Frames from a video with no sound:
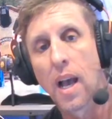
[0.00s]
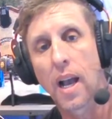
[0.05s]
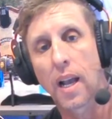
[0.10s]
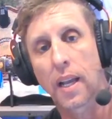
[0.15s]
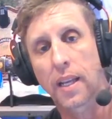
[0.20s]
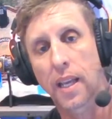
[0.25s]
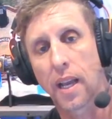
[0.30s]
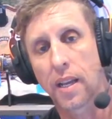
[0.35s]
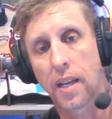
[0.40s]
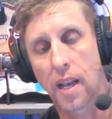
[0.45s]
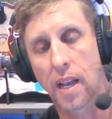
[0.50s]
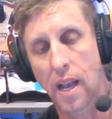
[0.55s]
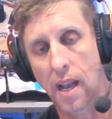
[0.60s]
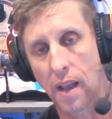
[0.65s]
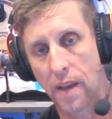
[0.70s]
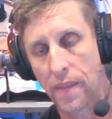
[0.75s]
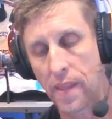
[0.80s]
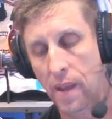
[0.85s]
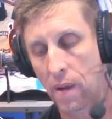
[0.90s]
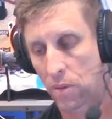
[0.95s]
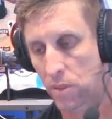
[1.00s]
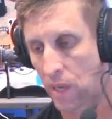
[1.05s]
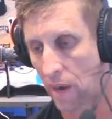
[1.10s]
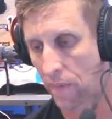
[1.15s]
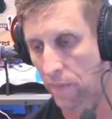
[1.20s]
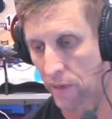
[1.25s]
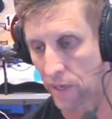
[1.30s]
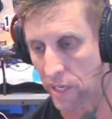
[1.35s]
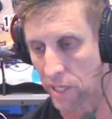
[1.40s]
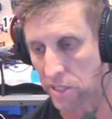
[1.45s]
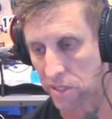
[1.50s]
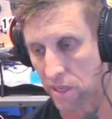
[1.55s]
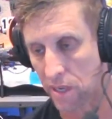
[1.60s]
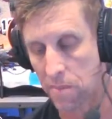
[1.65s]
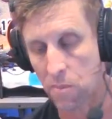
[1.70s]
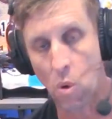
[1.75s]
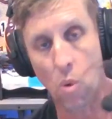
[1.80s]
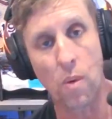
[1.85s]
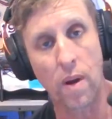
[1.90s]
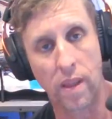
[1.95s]
Okay, and that was over in East
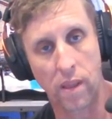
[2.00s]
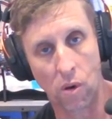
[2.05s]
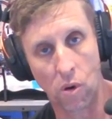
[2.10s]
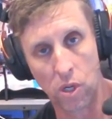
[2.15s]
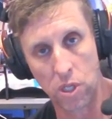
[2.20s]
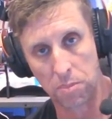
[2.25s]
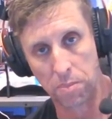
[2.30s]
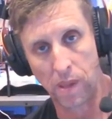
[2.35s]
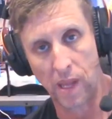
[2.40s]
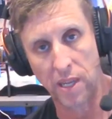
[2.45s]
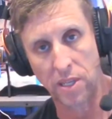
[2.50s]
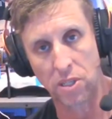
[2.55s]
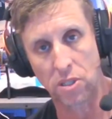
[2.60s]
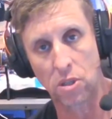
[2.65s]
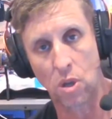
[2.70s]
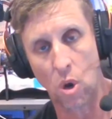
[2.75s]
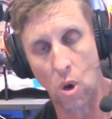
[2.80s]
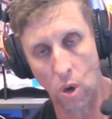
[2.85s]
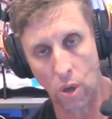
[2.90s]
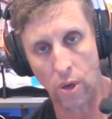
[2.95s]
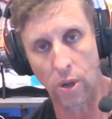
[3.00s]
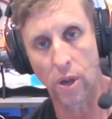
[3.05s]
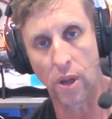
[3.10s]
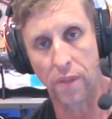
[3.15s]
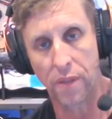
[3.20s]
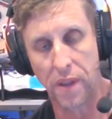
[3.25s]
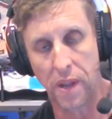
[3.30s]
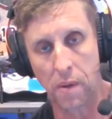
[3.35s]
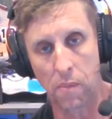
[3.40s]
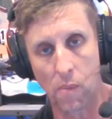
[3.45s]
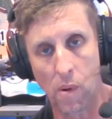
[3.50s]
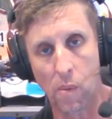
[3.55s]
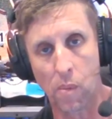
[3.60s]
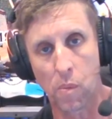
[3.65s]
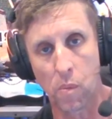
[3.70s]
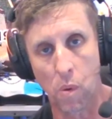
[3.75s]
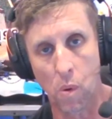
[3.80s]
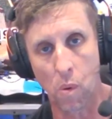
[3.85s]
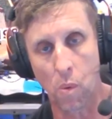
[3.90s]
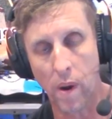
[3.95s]
Timor, one of the hottest places on earth, and what
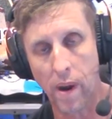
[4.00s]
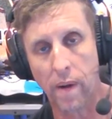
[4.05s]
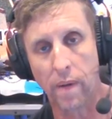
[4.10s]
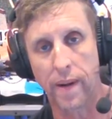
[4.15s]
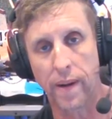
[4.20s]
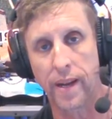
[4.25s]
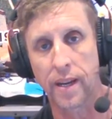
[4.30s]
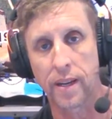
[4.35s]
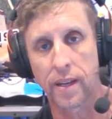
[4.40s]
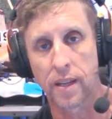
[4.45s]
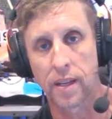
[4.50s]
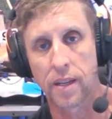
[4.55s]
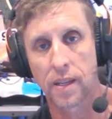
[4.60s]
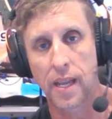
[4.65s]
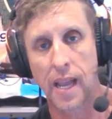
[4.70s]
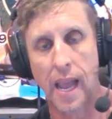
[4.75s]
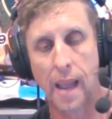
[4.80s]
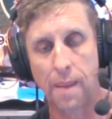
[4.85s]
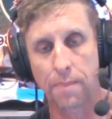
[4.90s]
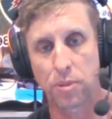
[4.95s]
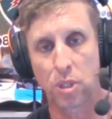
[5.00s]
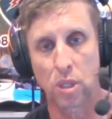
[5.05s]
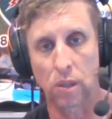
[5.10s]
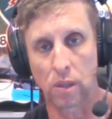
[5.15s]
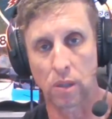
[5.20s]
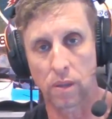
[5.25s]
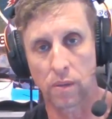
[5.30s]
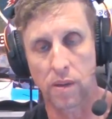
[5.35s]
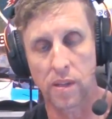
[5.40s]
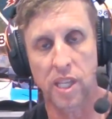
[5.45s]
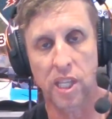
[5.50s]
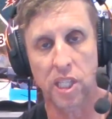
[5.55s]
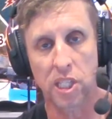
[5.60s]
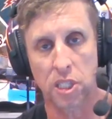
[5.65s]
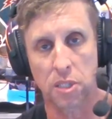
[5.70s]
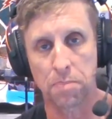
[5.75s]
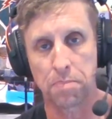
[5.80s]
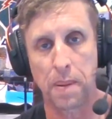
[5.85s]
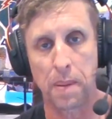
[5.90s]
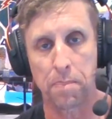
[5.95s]
we were wearing, absolutely, in
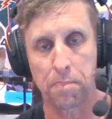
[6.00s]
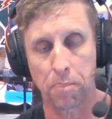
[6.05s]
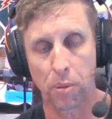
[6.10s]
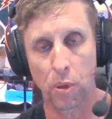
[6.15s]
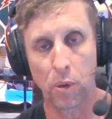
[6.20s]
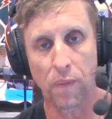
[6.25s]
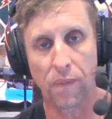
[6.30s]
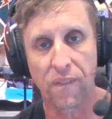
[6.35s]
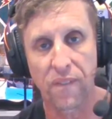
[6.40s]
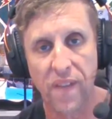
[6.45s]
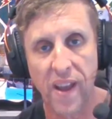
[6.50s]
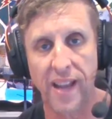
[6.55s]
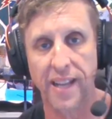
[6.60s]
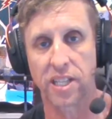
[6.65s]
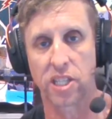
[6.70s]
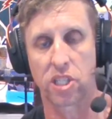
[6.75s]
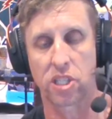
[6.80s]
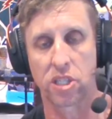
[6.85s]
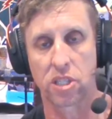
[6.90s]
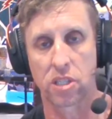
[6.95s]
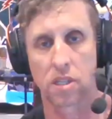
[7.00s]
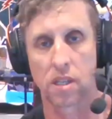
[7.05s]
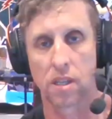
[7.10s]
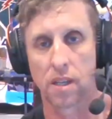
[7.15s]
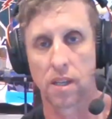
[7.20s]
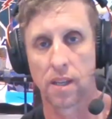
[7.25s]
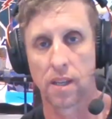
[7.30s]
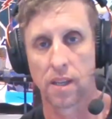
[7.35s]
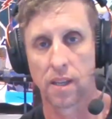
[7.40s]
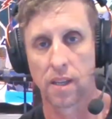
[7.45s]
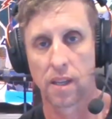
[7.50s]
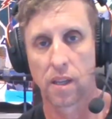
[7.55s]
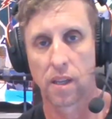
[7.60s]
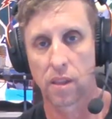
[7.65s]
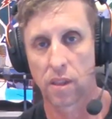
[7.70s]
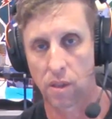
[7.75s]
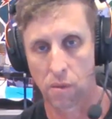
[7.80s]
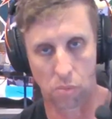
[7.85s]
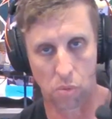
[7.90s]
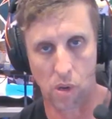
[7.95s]
these spit-proof vests
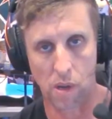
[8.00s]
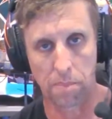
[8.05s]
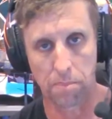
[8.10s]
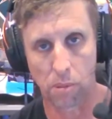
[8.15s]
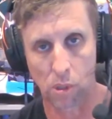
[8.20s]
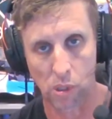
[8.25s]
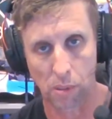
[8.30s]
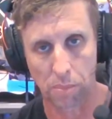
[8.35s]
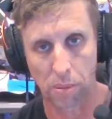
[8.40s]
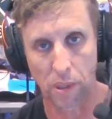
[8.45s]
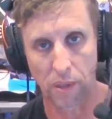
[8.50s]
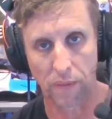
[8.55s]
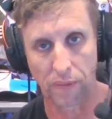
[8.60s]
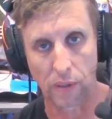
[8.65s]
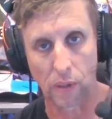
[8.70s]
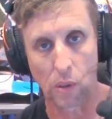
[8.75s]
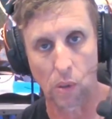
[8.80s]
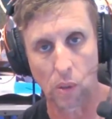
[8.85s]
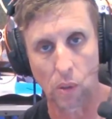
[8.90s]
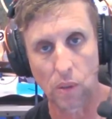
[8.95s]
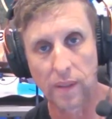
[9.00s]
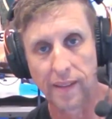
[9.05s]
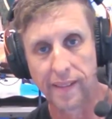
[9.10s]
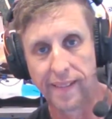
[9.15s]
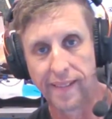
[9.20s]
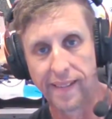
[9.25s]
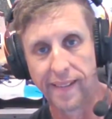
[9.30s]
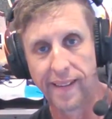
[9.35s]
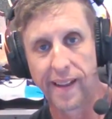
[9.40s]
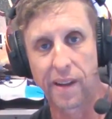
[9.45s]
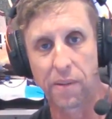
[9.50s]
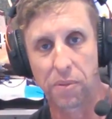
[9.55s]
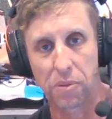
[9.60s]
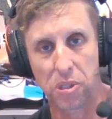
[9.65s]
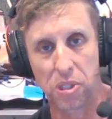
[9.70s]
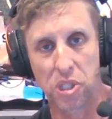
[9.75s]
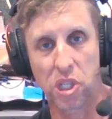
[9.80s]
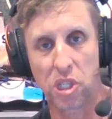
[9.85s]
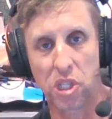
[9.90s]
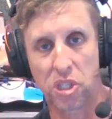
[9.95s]
that weren't bulletproof at all. It
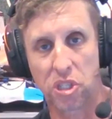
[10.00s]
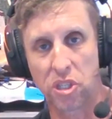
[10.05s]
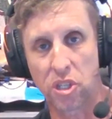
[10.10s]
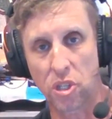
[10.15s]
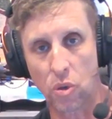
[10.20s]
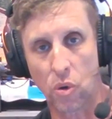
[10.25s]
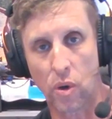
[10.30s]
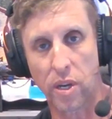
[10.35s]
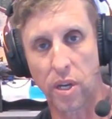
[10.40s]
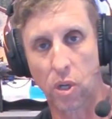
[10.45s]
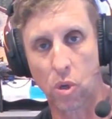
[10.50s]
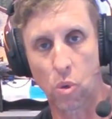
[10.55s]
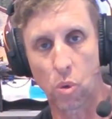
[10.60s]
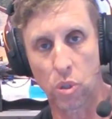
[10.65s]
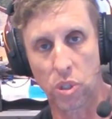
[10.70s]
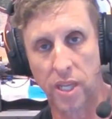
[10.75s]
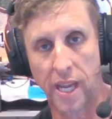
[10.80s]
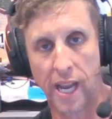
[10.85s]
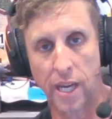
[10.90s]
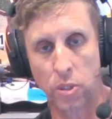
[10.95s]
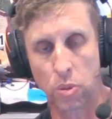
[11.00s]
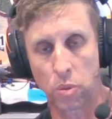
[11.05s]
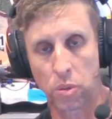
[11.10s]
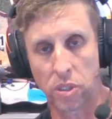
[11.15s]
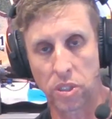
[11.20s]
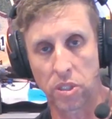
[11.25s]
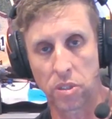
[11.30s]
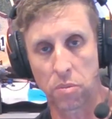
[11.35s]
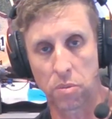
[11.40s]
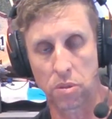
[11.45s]
was just designed to cause casualties.